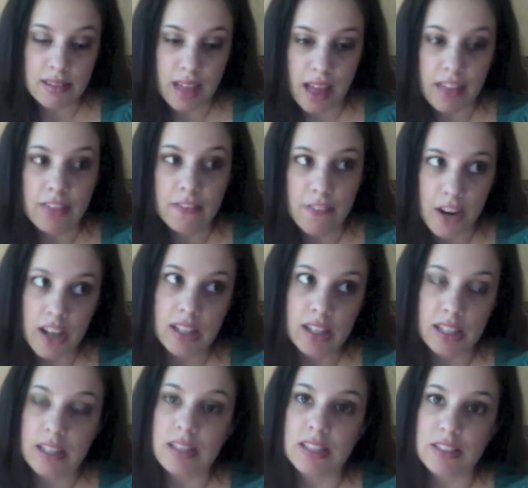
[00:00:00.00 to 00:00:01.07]
at the very
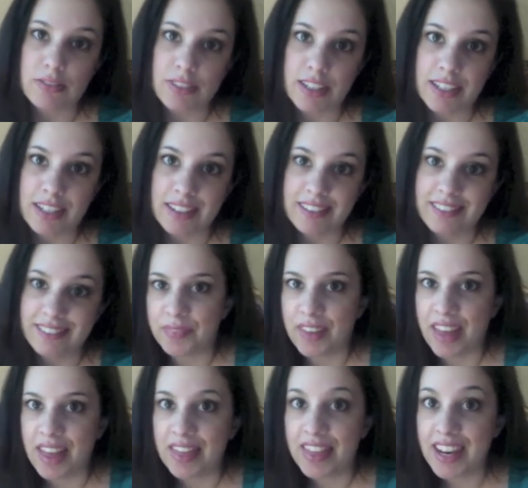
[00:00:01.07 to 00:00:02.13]
least read it.
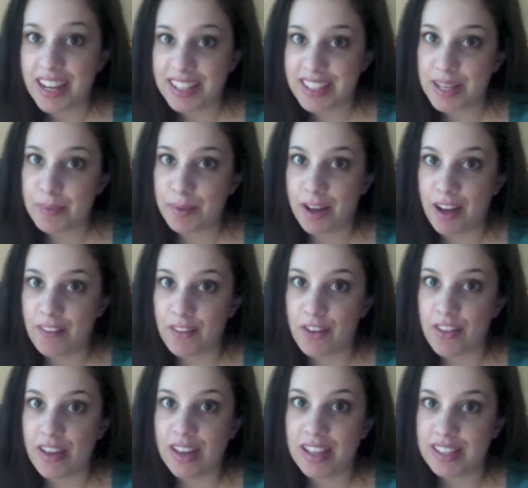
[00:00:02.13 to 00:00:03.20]
The next type of cover
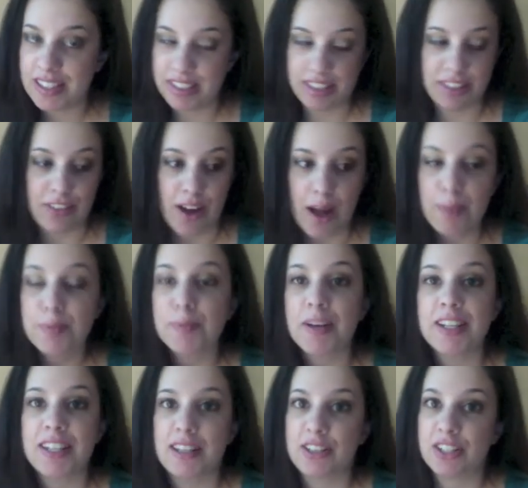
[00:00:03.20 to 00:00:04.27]
that instantly grabs my
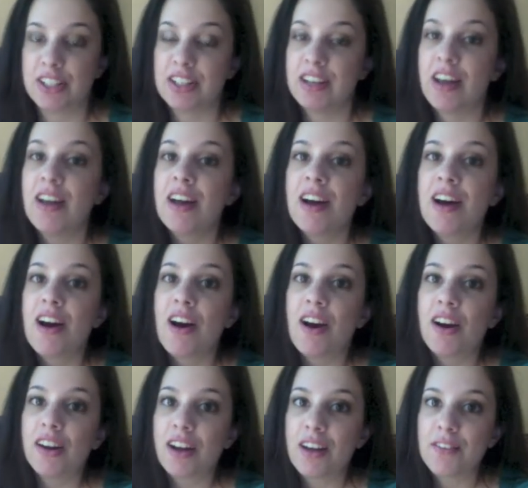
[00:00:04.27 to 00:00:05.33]
attention
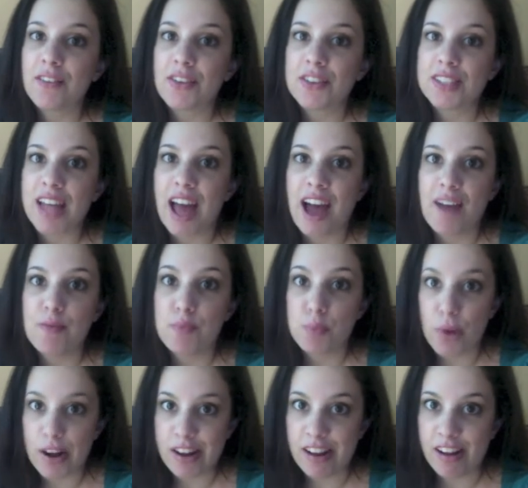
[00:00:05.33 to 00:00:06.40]
are covers that have
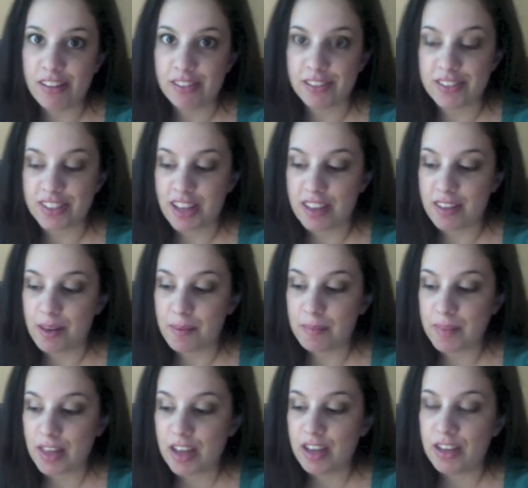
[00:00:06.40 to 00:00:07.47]
bright colors on them.
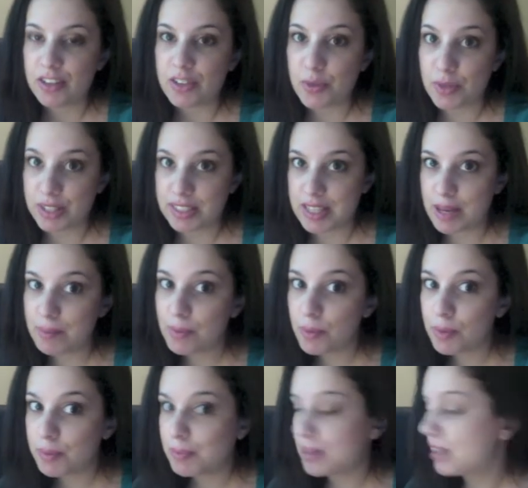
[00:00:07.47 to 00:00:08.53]
So an example
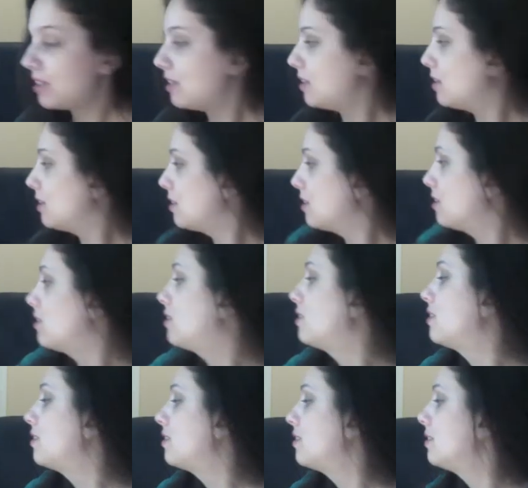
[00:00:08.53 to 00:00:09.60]
would be,
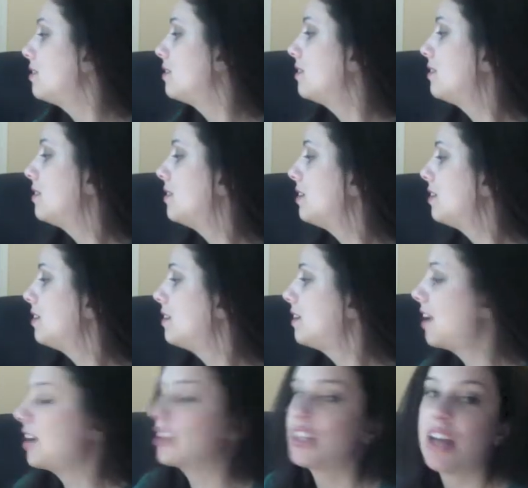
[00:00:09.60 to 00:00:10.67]
I
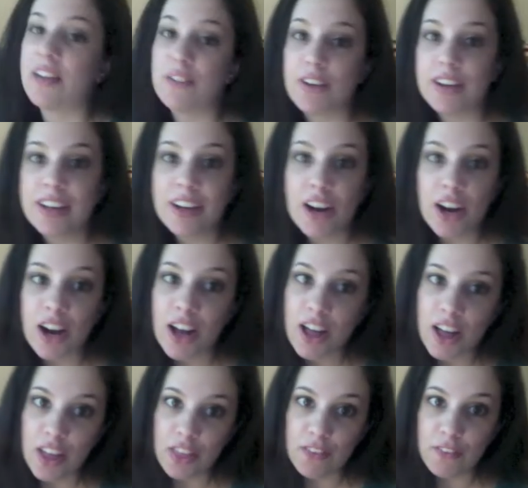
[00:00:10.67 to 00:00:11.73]
actually have right here,
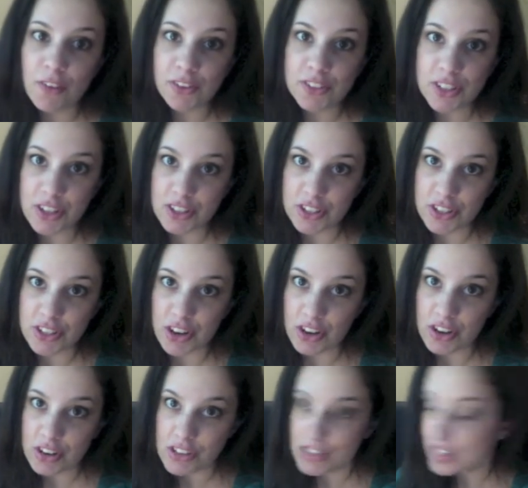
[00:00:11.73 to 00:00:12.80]
The Fault in Our
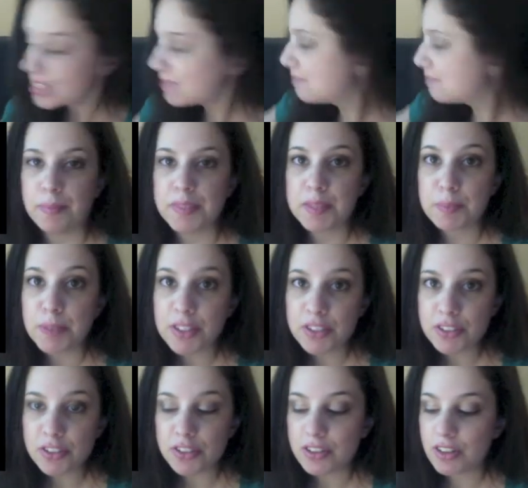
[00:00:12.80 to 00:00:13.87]
Stars.
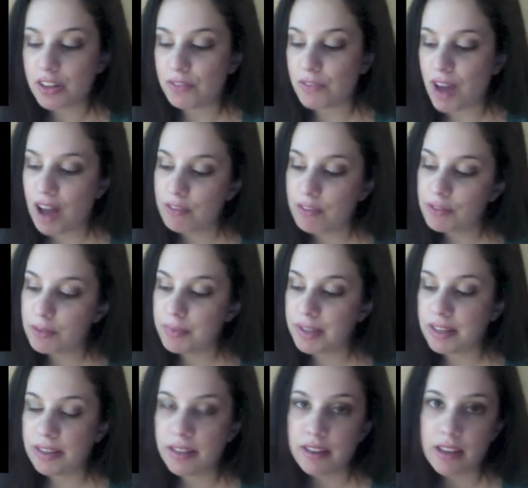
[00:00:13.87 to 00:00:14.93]
Splintered, Unravel
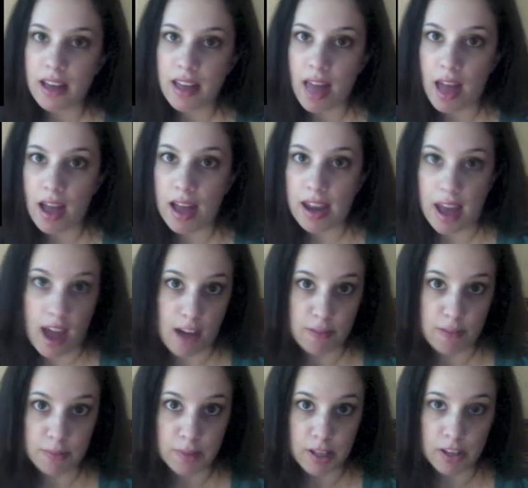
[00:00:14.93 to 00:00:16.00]
Me, and
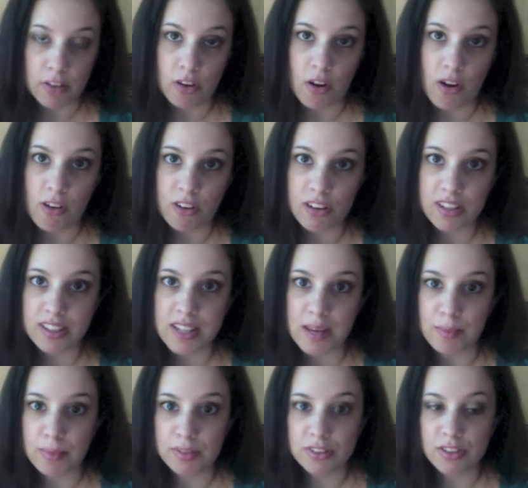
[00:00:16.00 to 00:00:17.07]
Half-Blood are all good
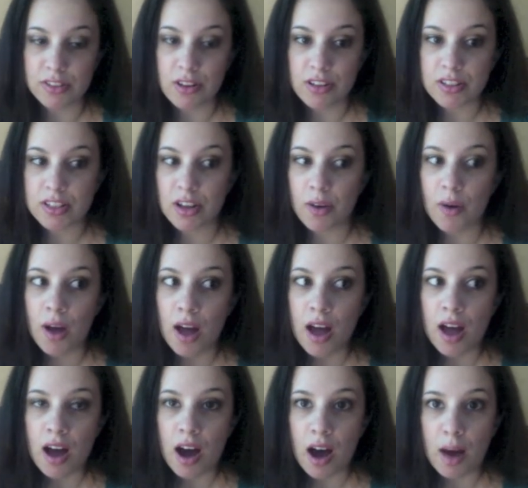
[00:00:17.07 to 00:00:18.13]
examples also.
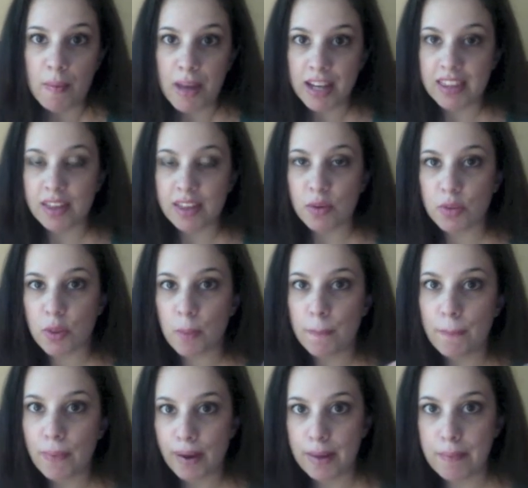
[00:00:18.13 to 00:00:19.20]
Anything with a
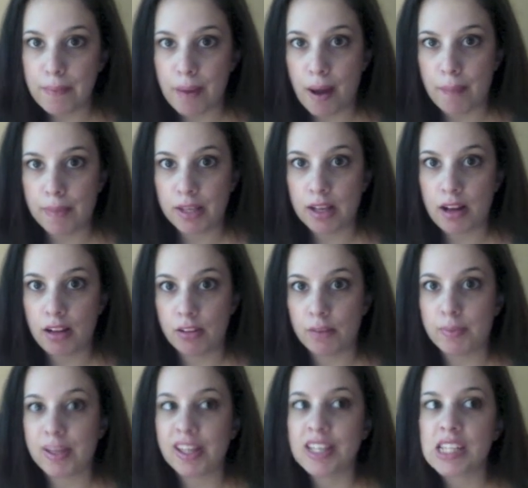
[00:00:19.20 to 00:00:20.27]
bright popping color,
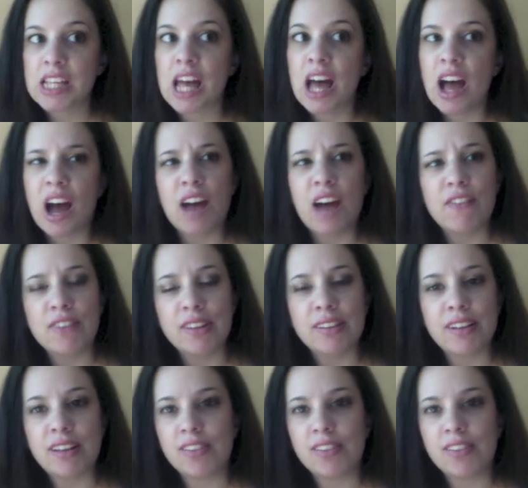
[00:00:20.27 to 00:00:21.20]
because I feel like a